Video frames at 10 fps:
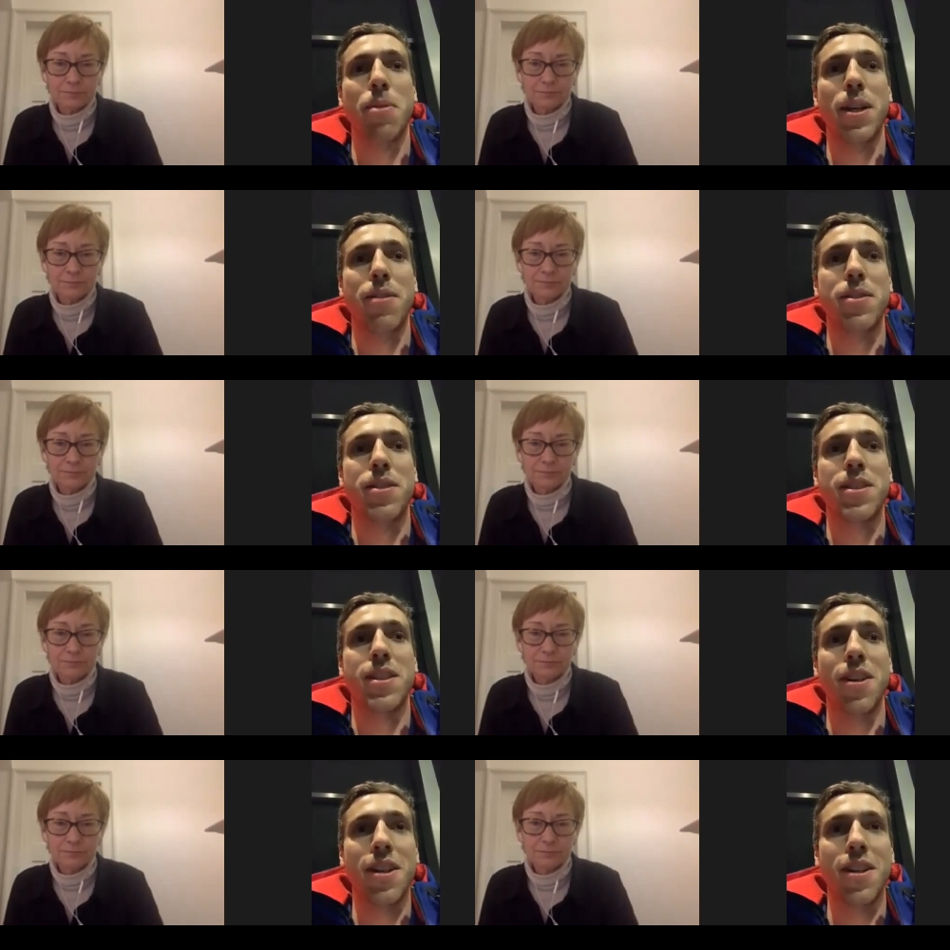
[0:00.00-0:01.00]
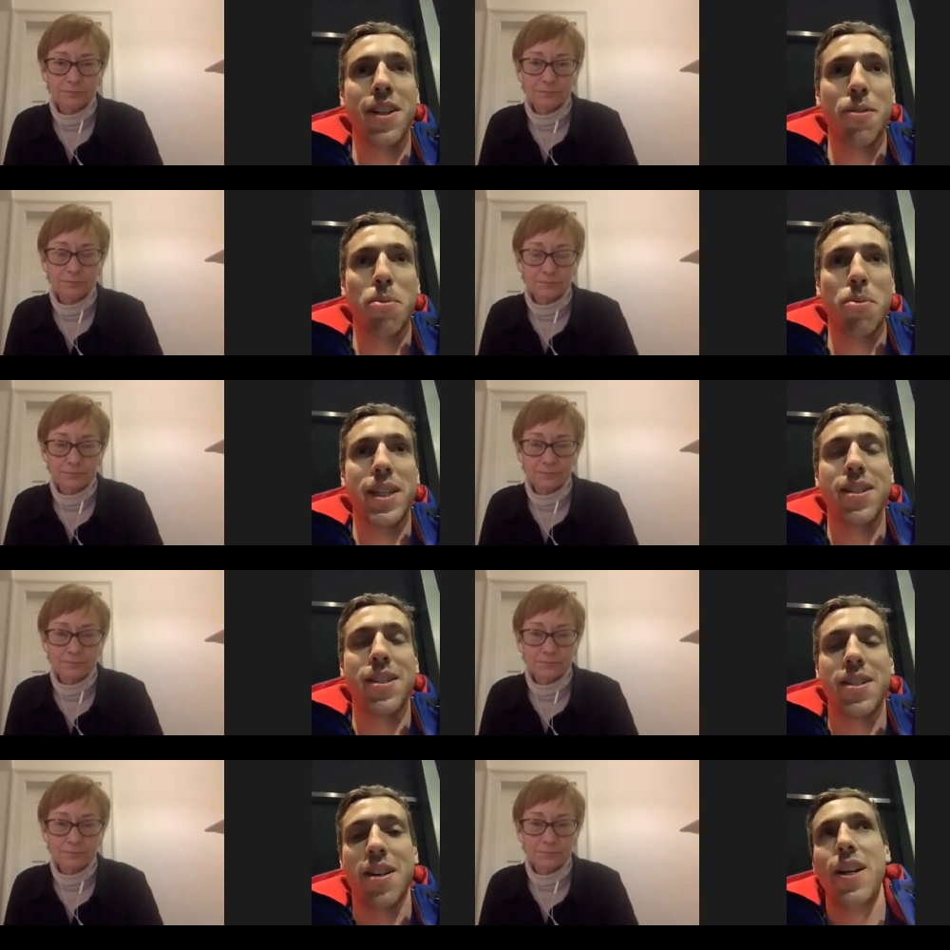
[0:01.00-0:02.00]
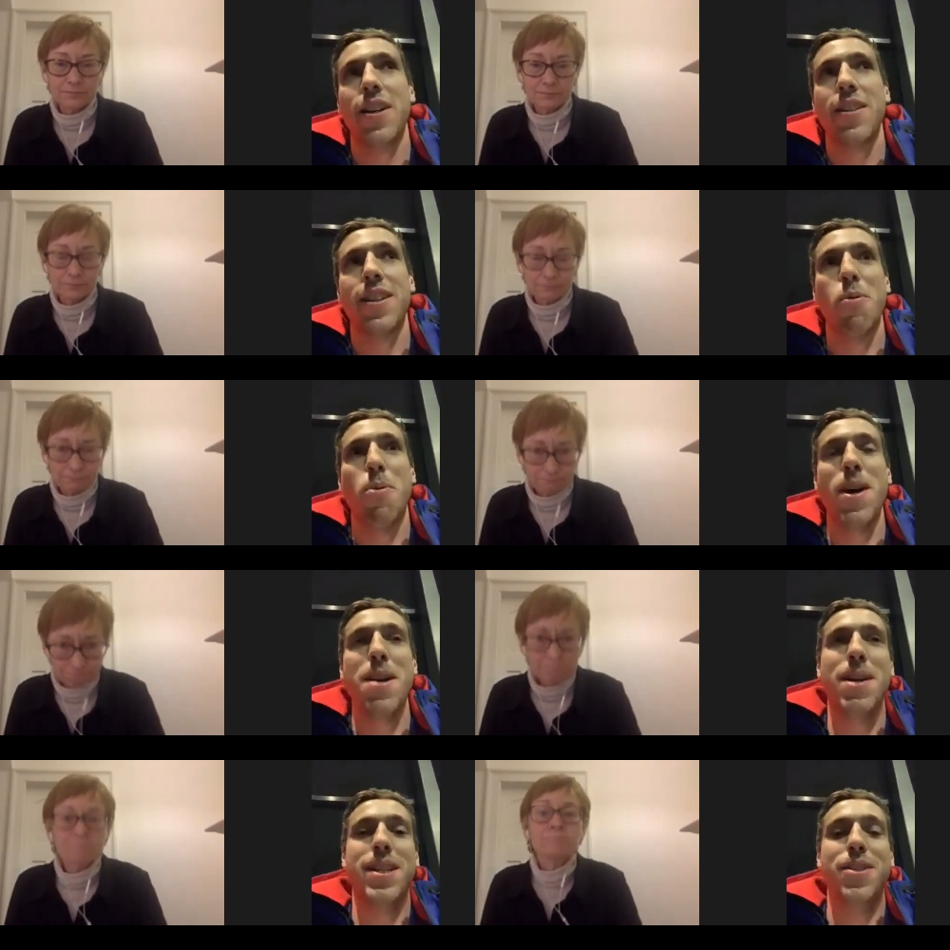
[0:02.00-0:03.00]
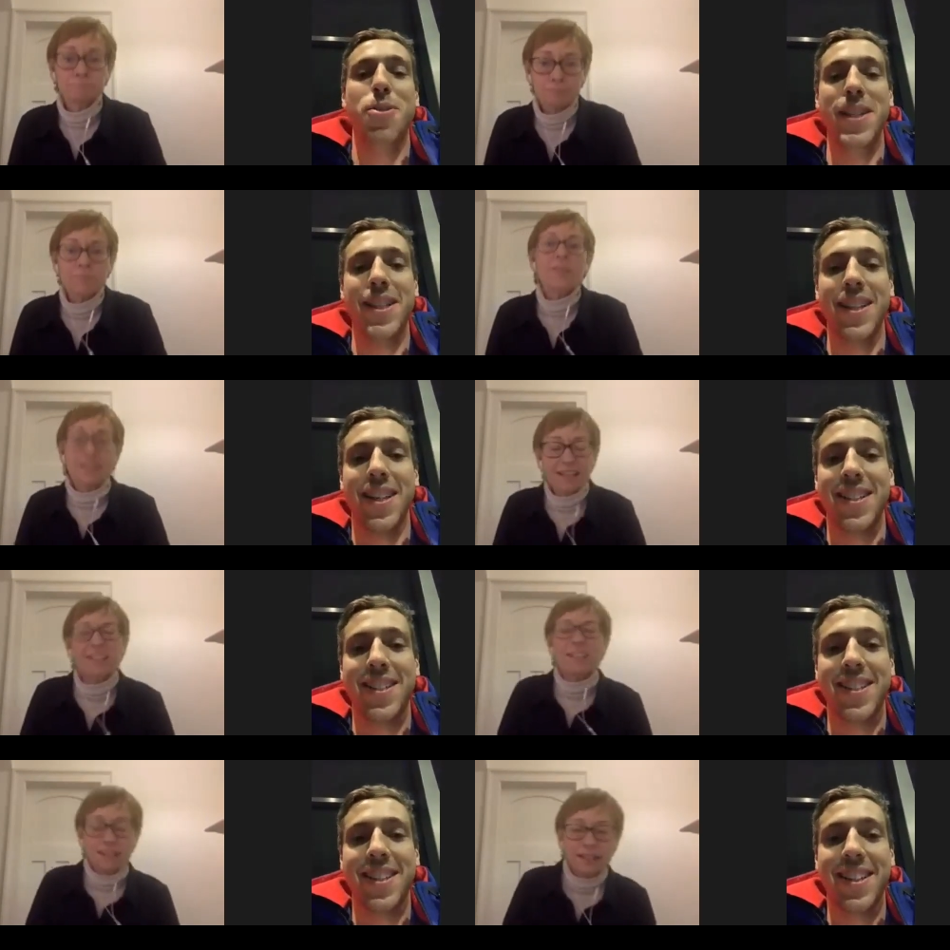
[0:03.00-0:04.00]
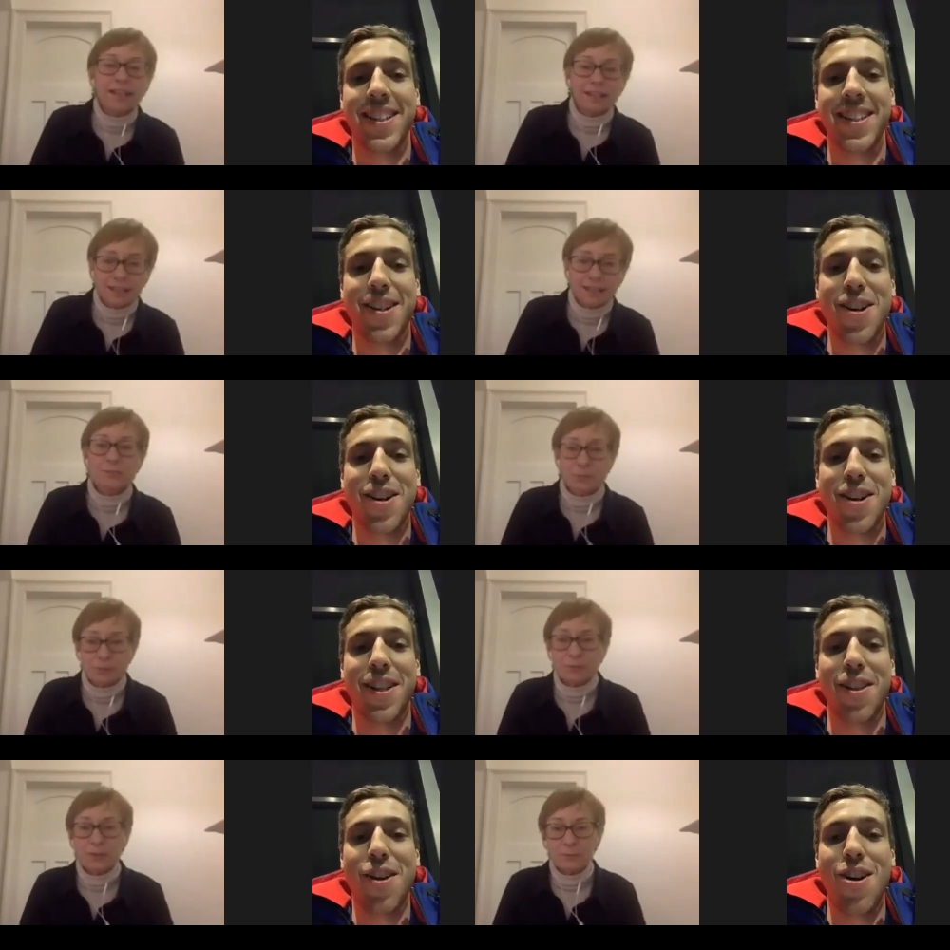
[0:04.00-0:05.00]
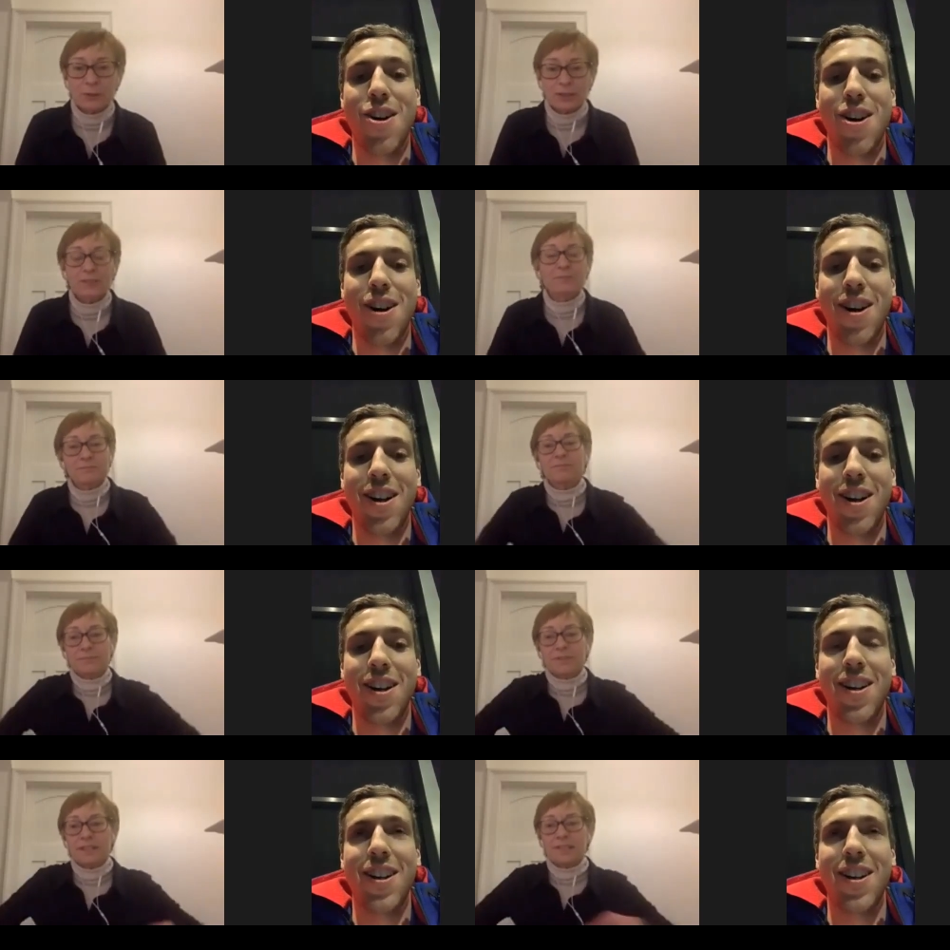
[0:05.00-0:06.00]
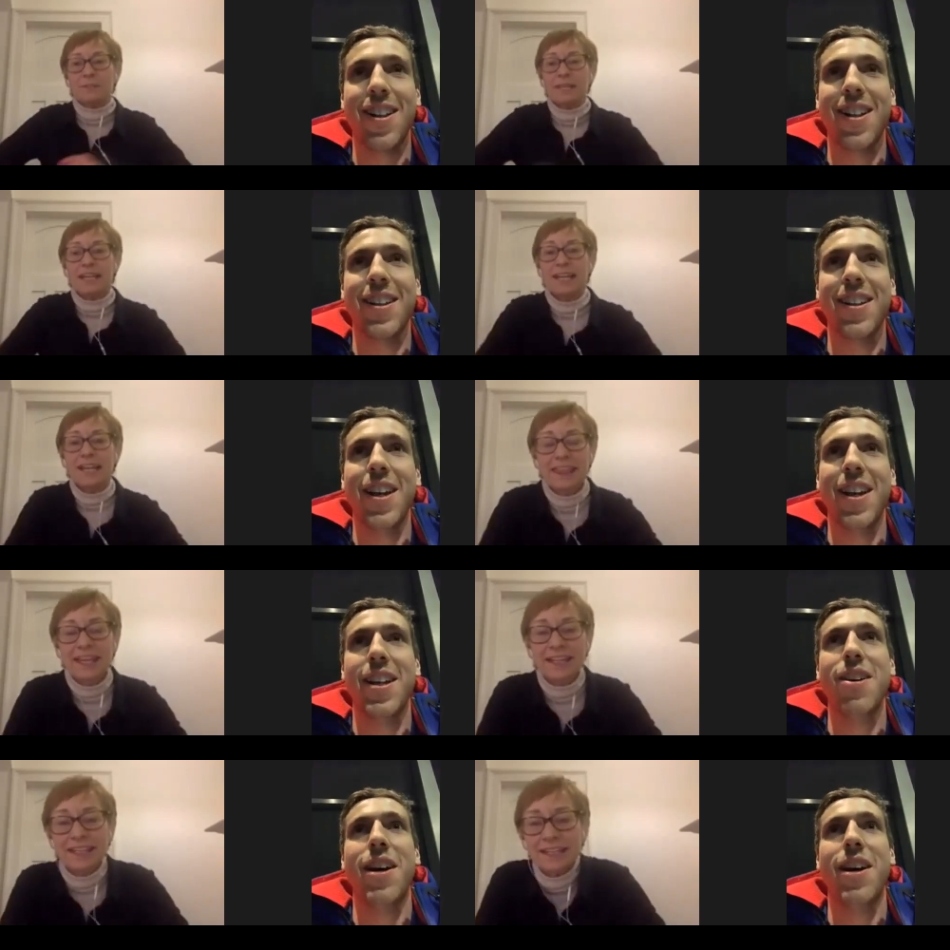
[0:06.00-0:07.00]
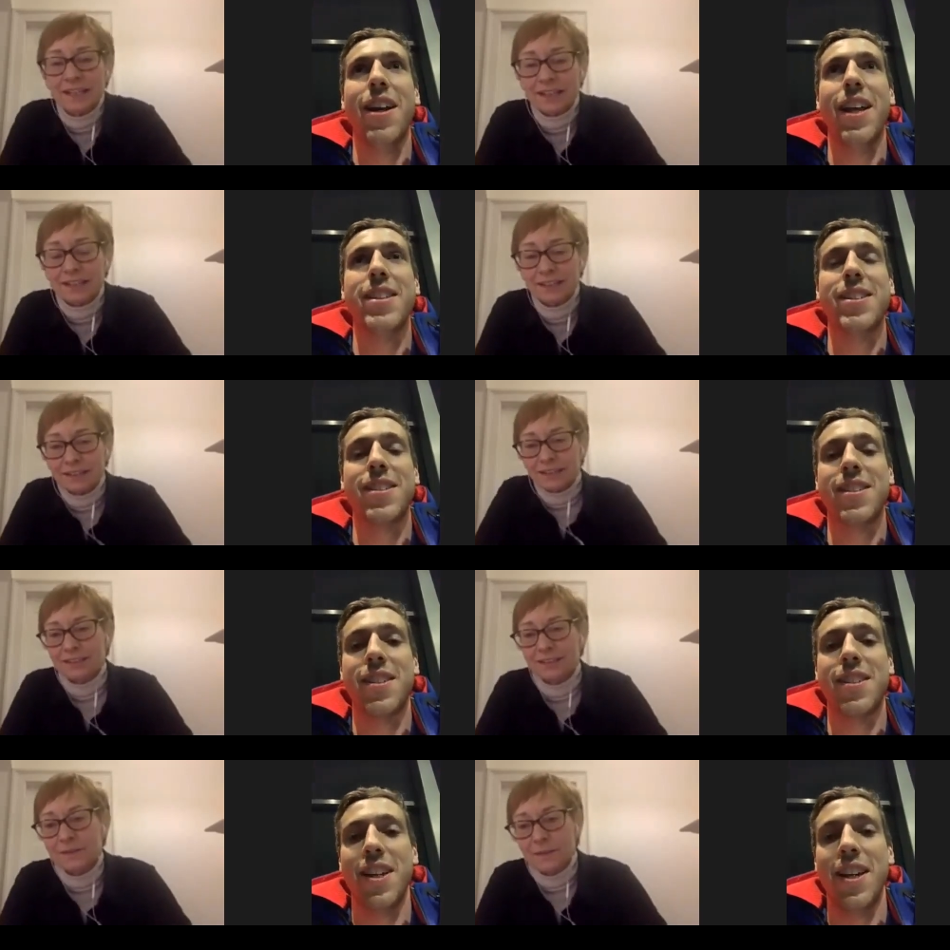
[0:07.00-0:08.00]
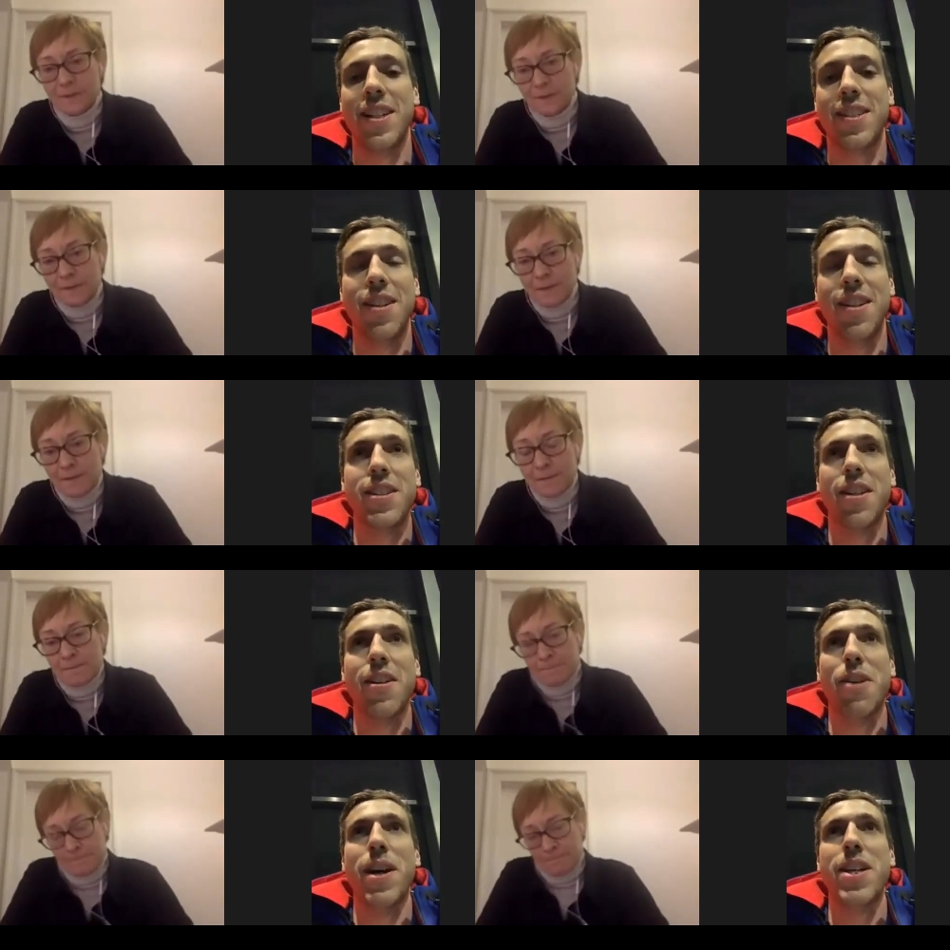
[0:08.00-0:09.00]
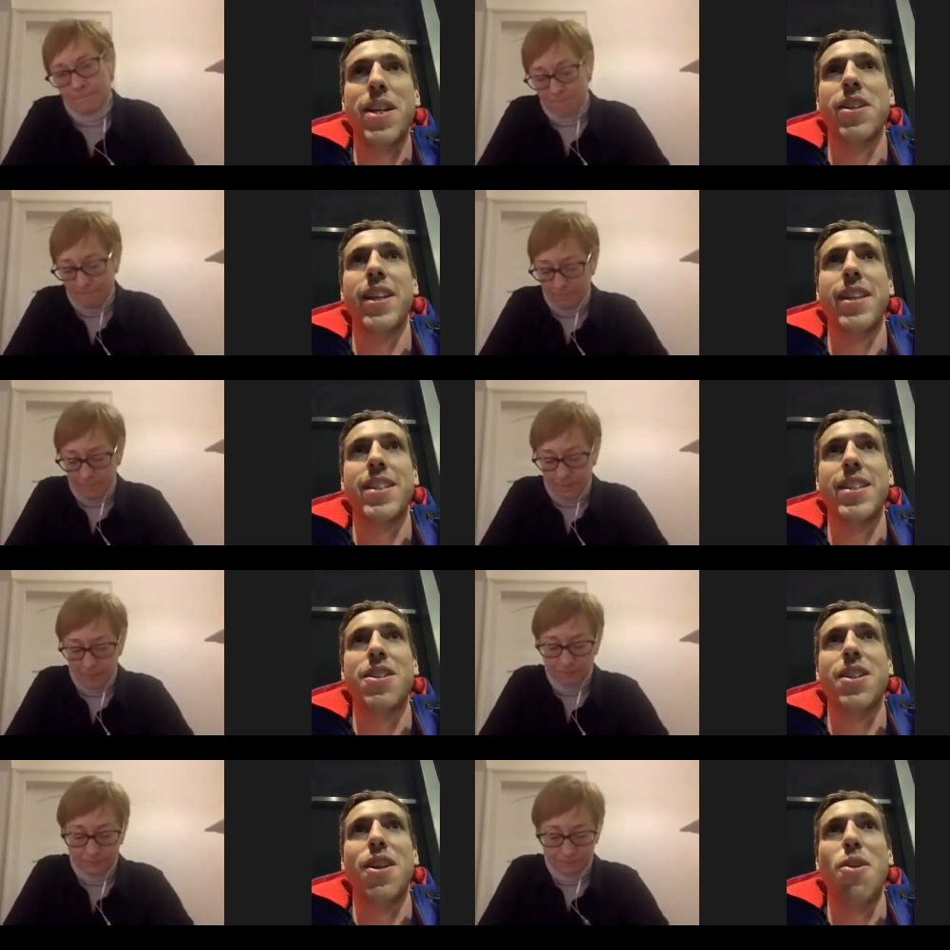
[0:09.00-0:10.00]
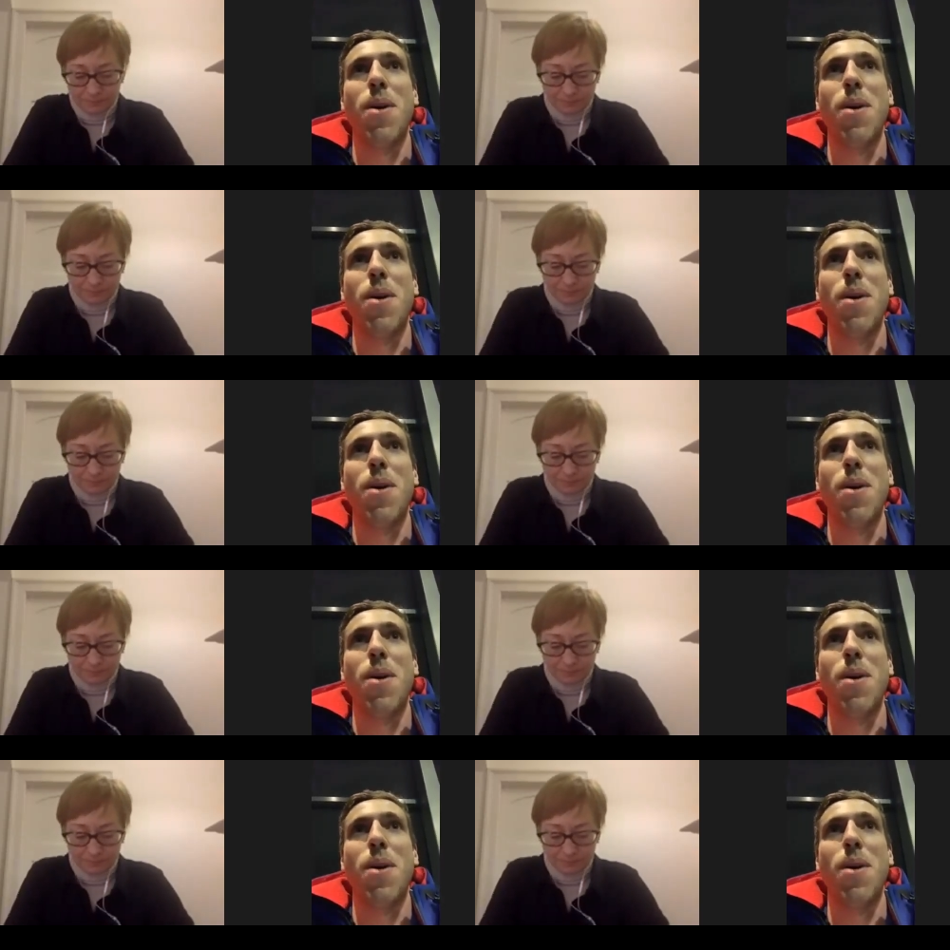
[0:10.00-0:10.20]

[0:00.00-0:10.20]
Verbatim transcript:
Speaker 1: when I was younger, you, when it starts to thinking, why am I doing this? Yeah, like, that's probably a lot.
Speaker 2: He's meaning. Yeah,
Speaker 1: no, I, it's it's no, it's a great question. This hurts a lot. Why